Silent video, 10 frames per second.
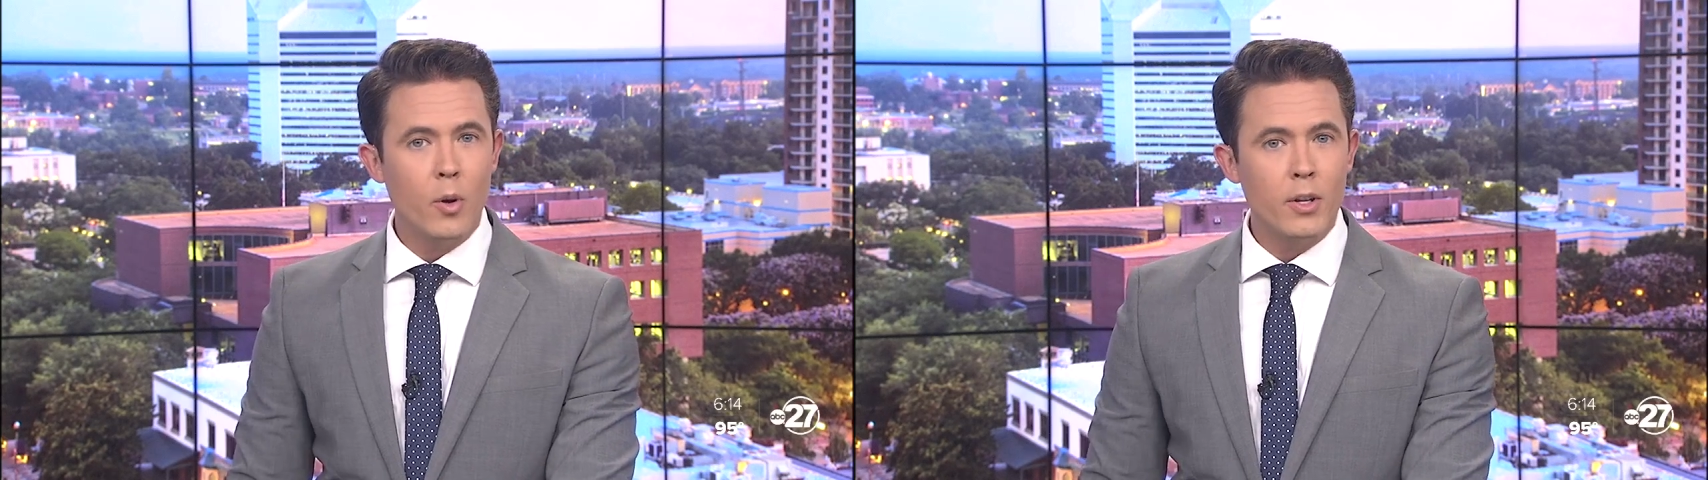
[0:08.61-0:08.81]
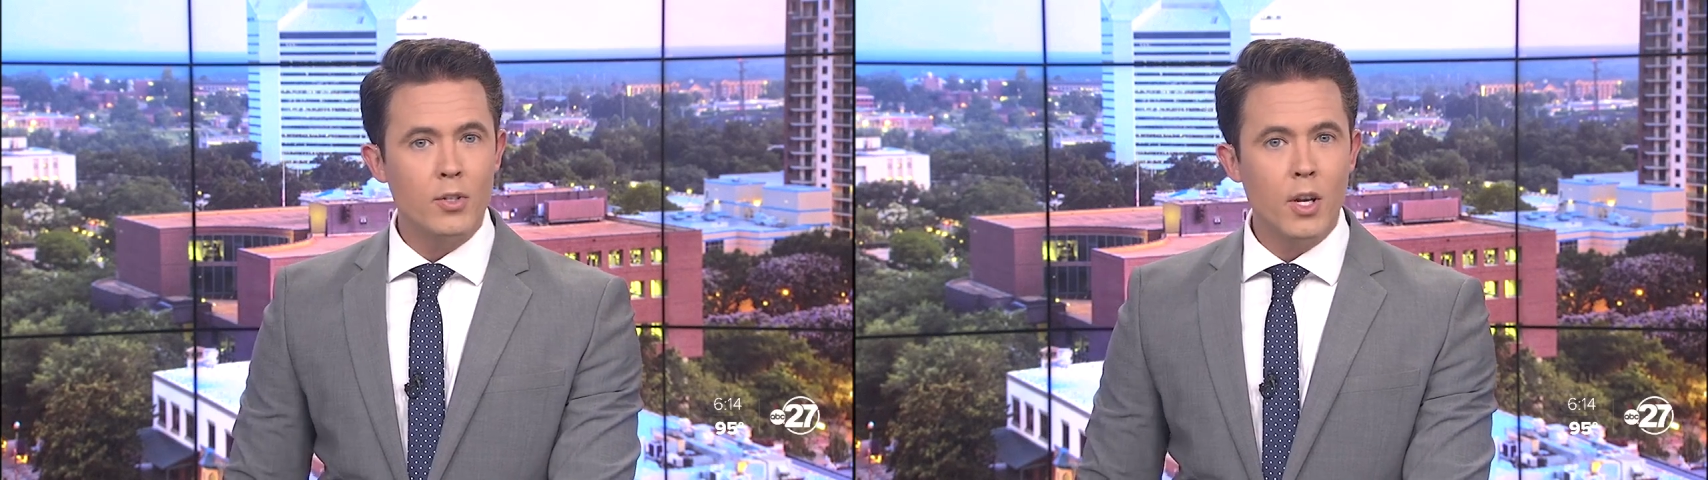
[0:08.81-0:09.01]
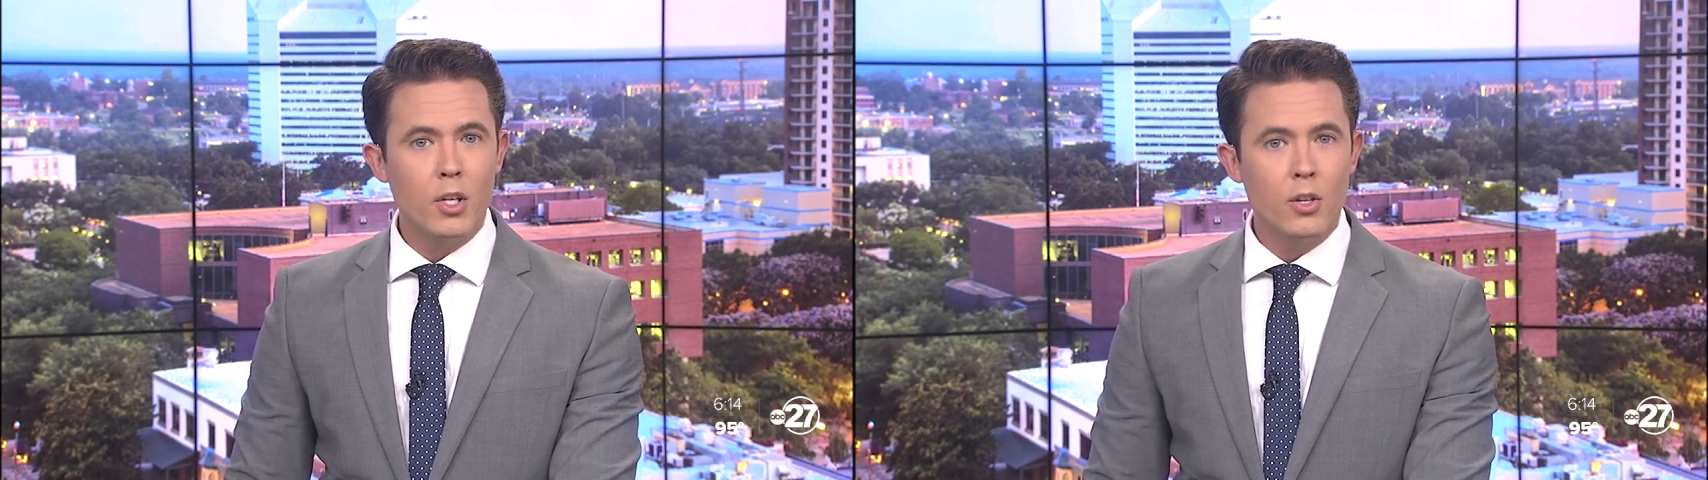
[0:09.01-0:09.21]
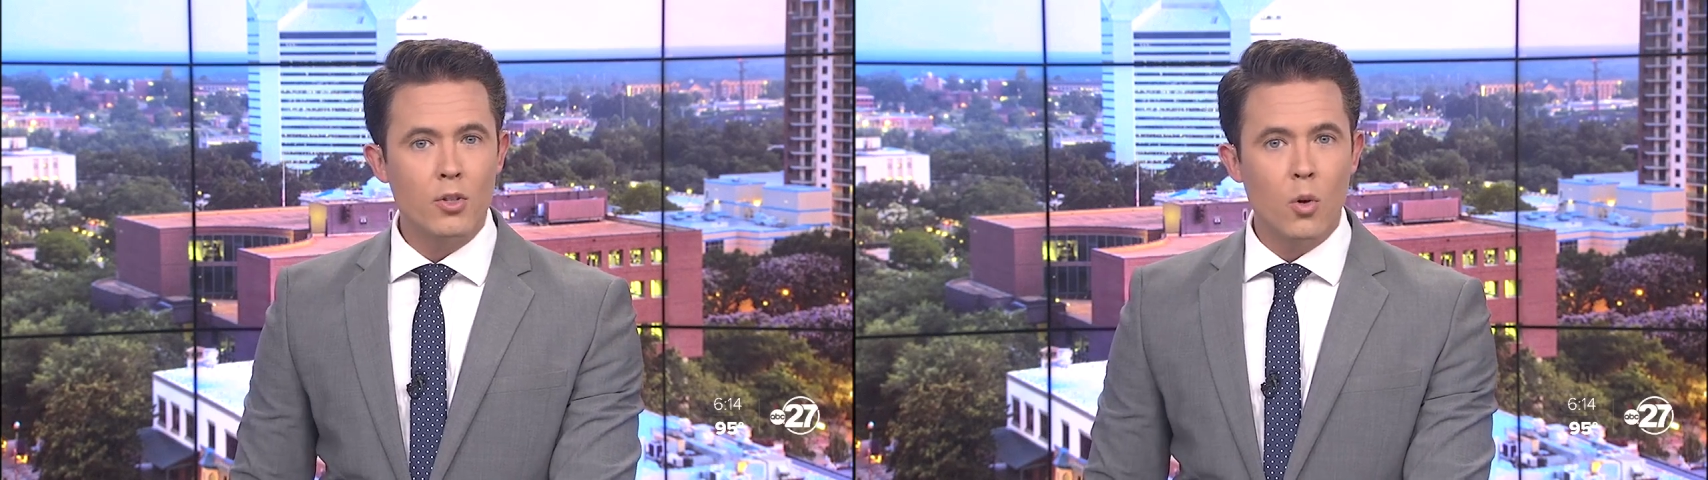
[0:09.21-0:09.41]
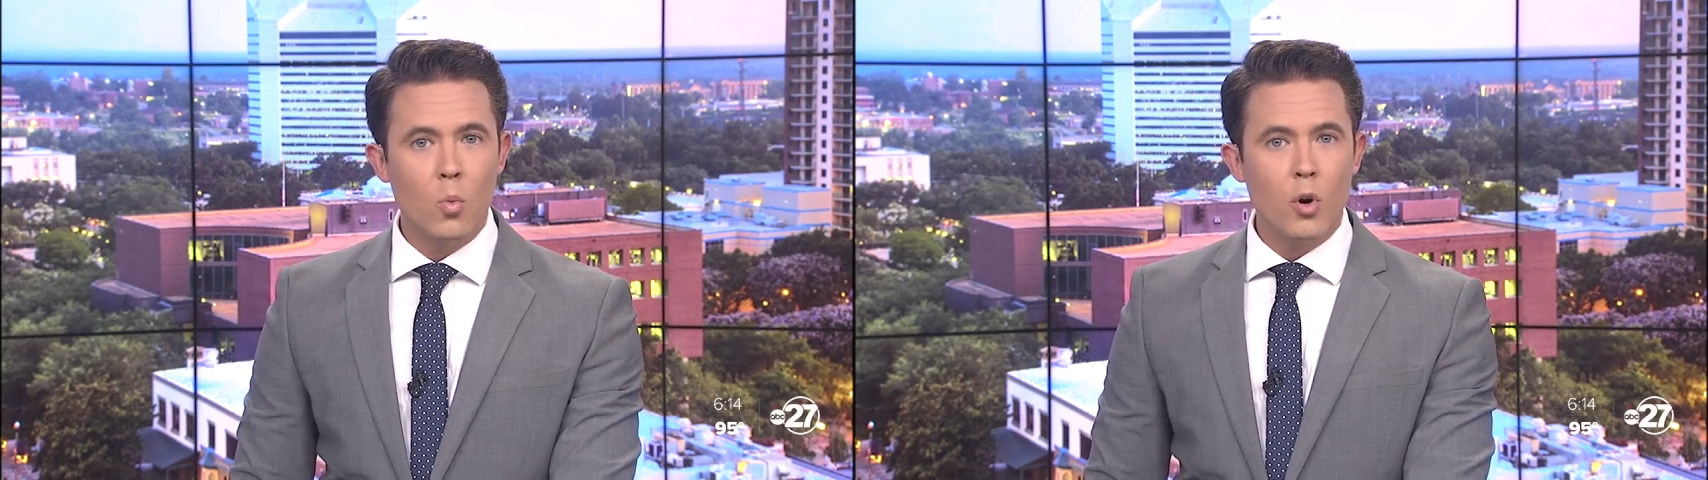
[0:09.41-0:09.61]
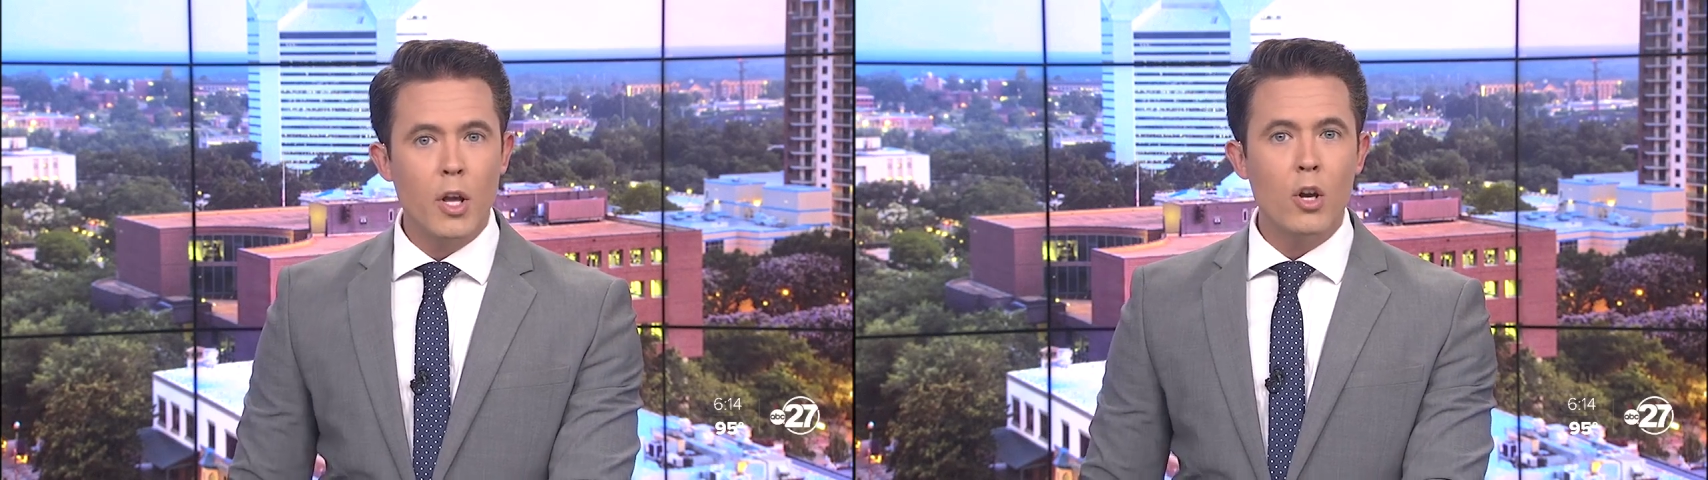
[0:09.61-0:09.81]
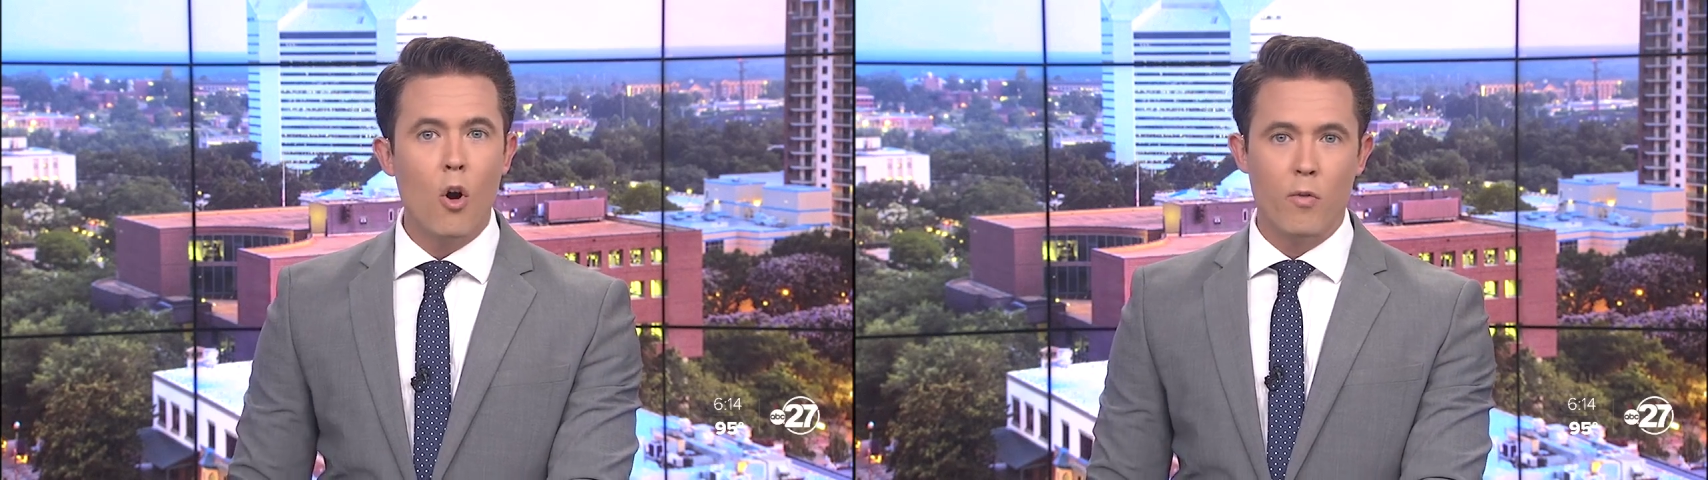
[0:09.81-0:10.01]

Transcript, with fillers: organizations are working